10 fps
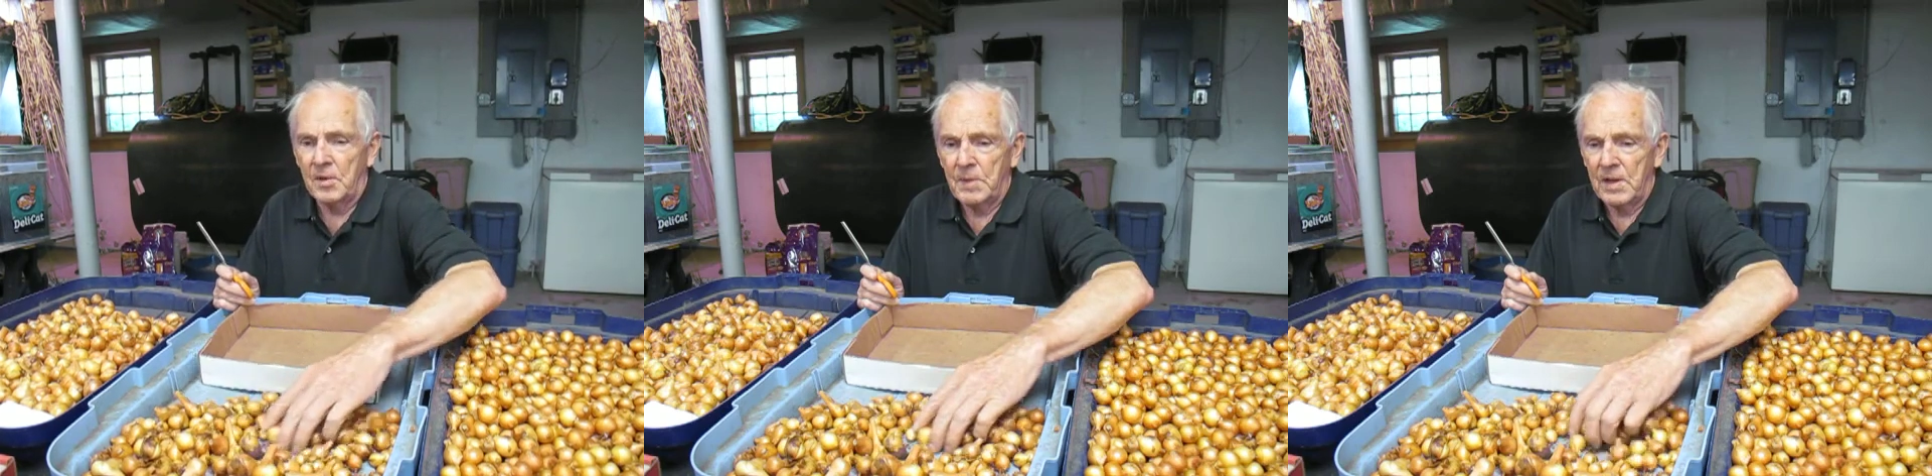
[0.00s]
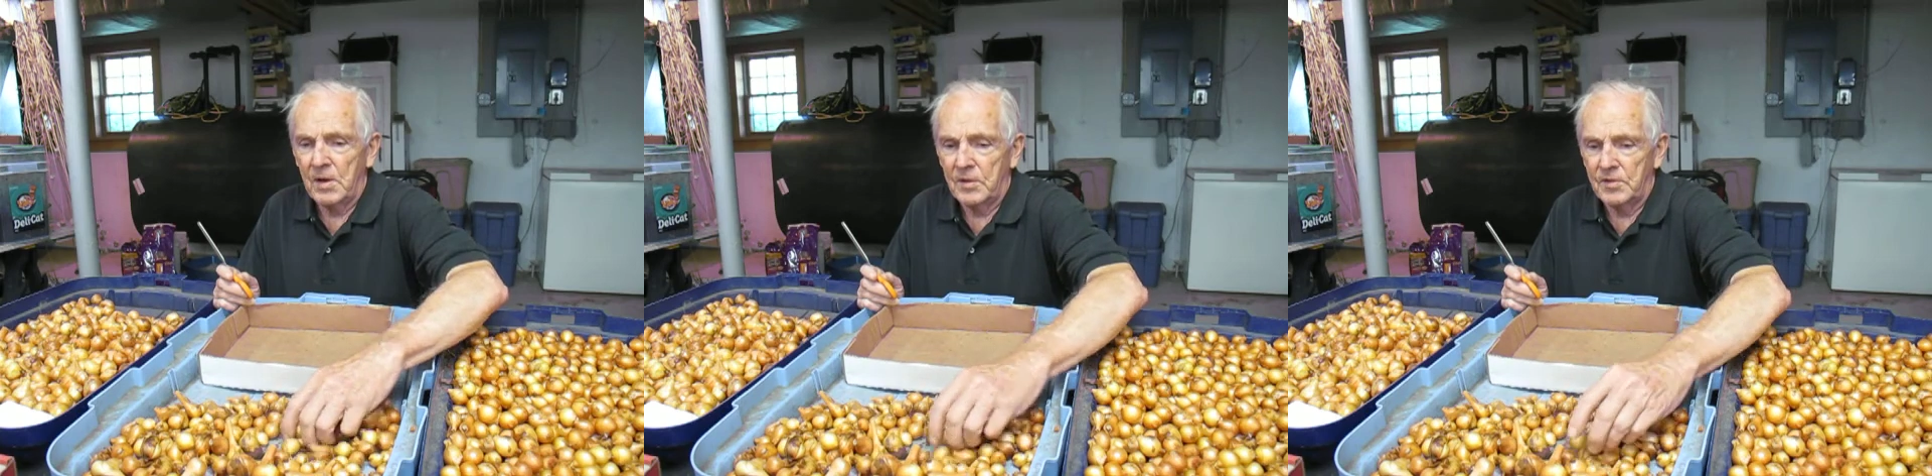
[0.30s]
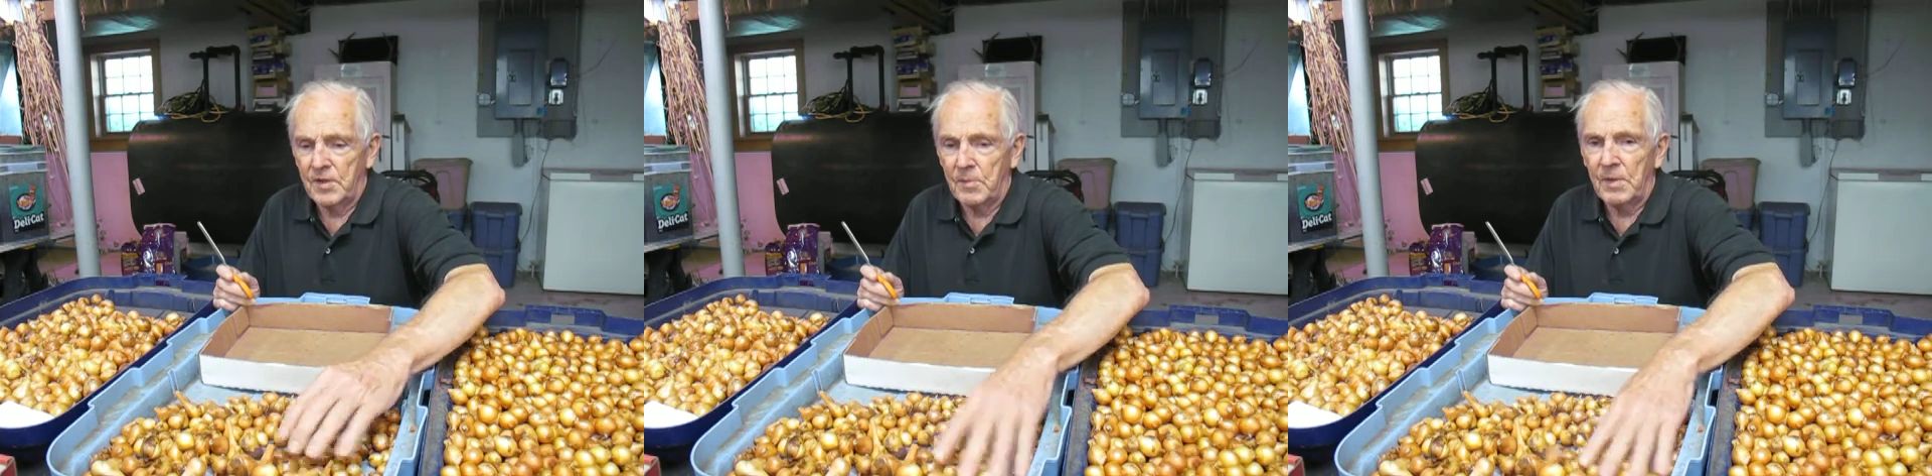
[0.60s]
of me are
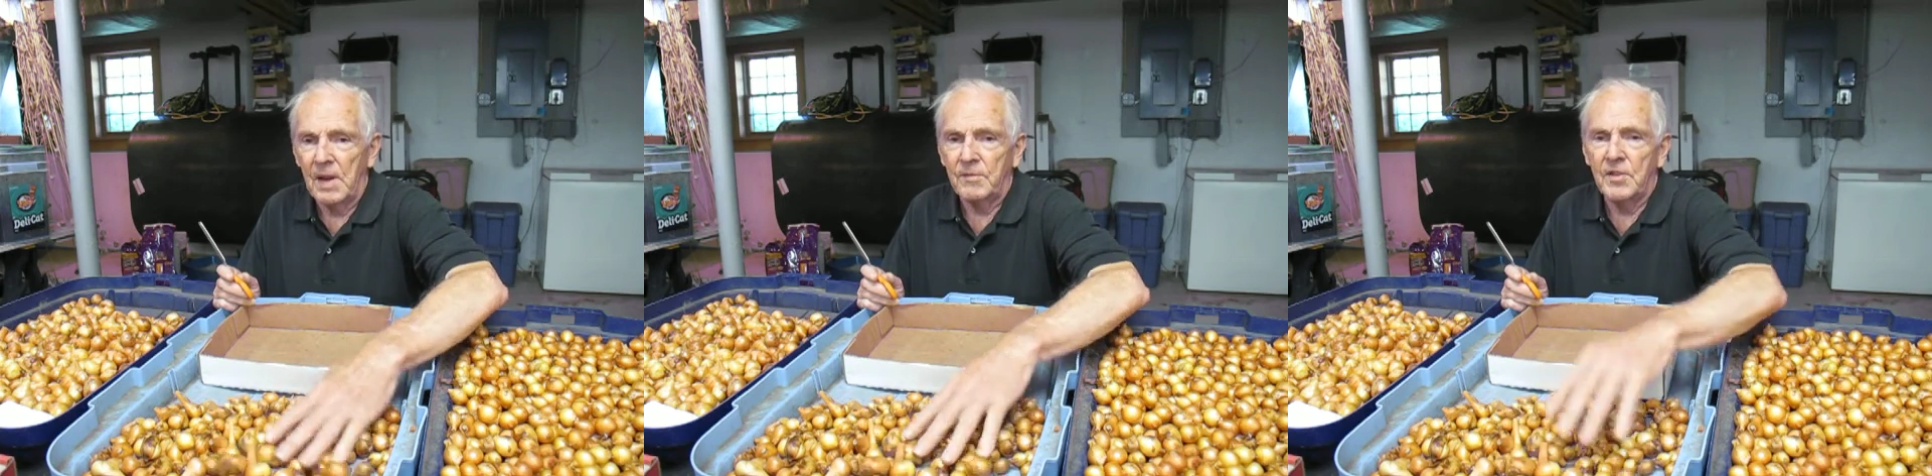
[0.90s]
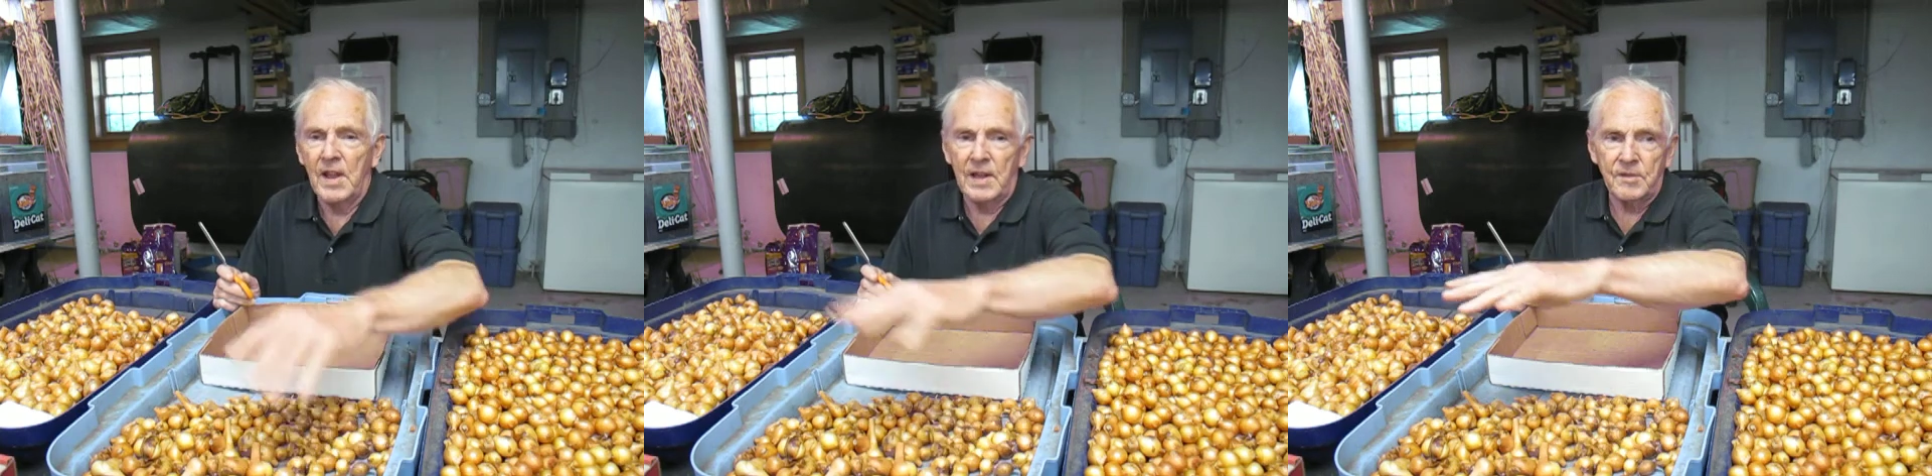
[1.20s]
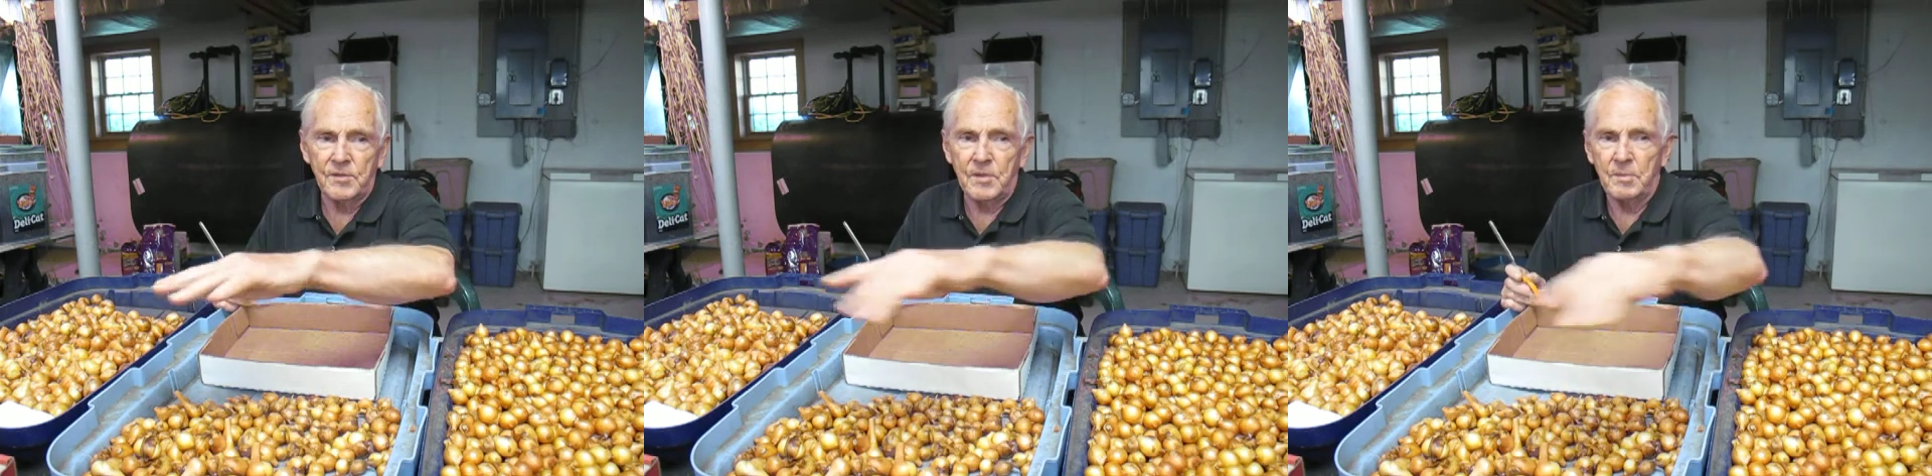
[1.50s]
some that I've taken
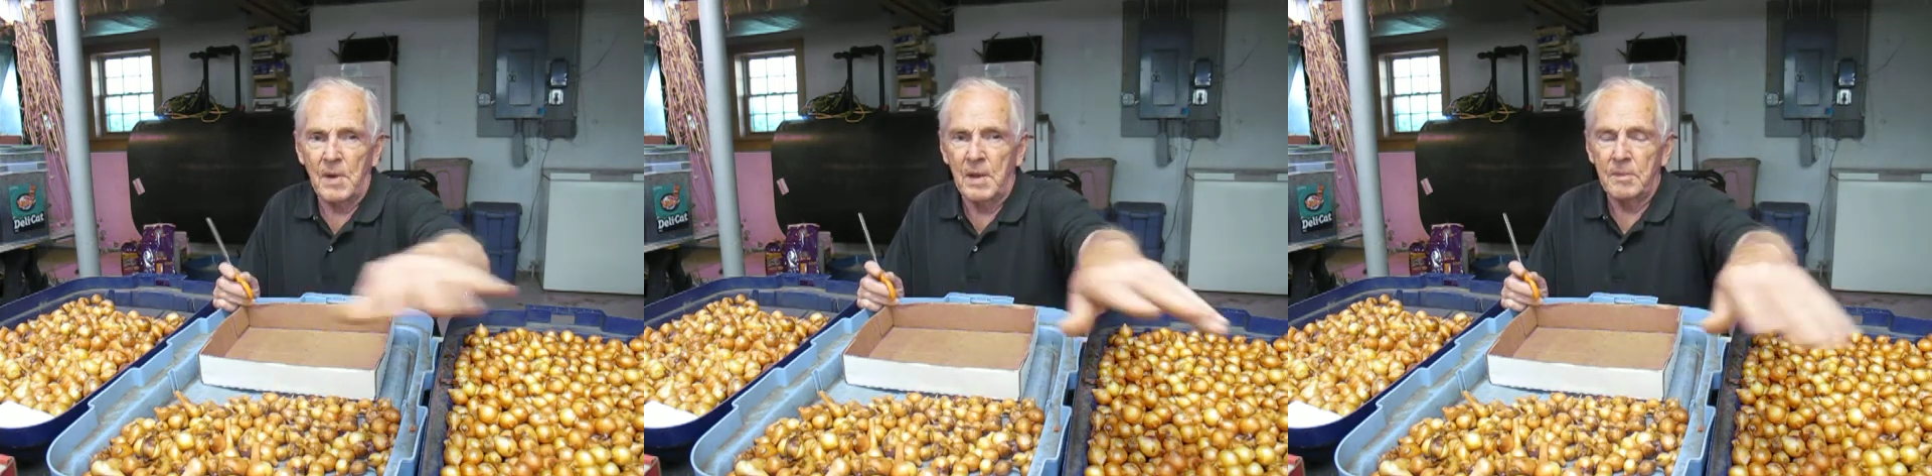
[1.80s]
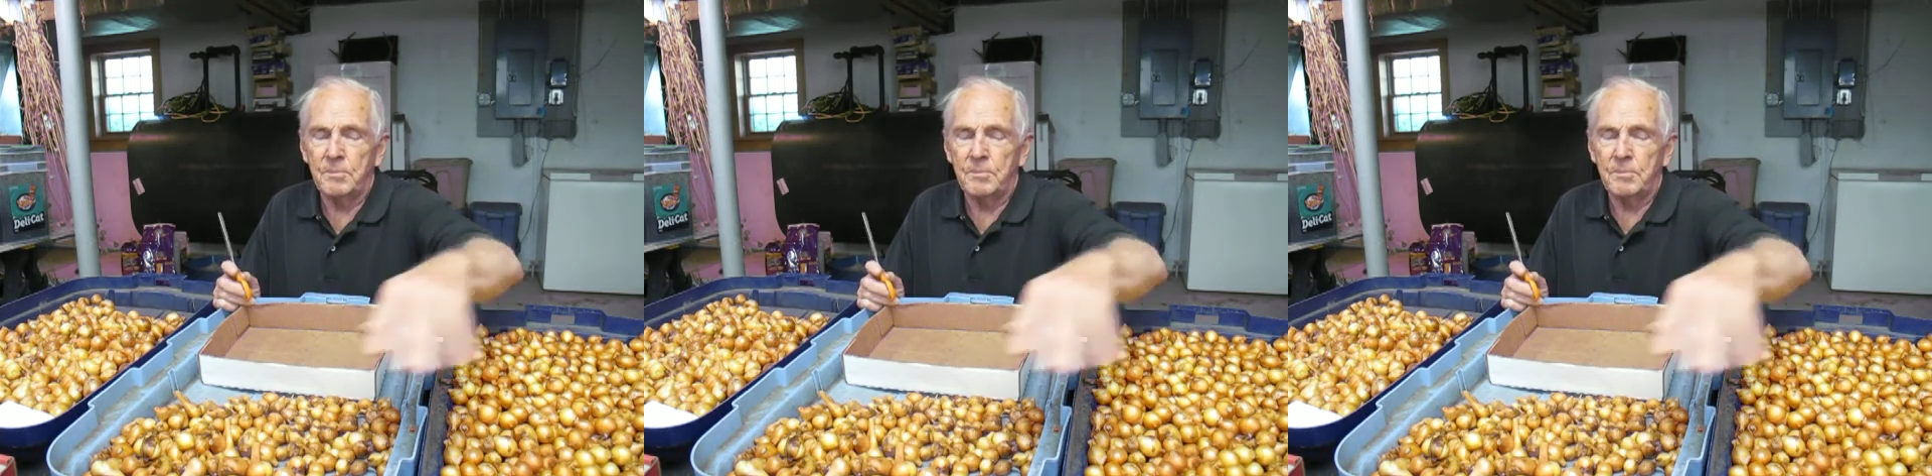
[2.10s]
from my